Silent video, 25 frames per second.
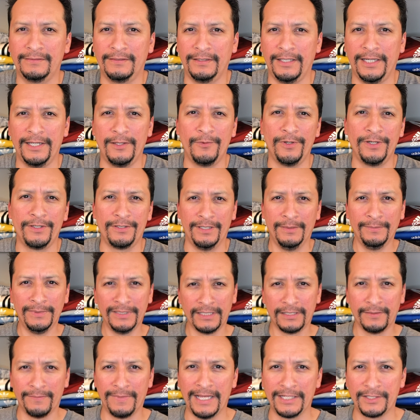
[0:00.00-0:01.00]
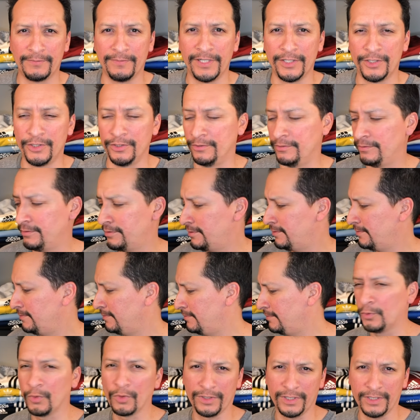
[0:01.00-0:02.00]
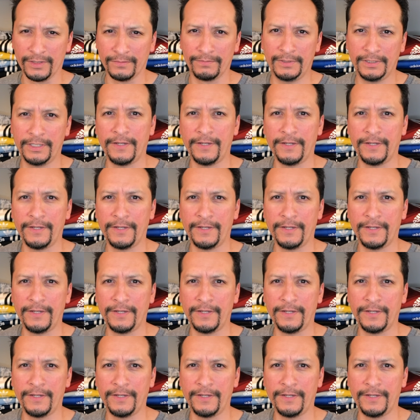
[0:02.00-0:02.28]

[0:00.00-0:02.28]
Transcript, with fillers: Gotta wear something to match my shoes or to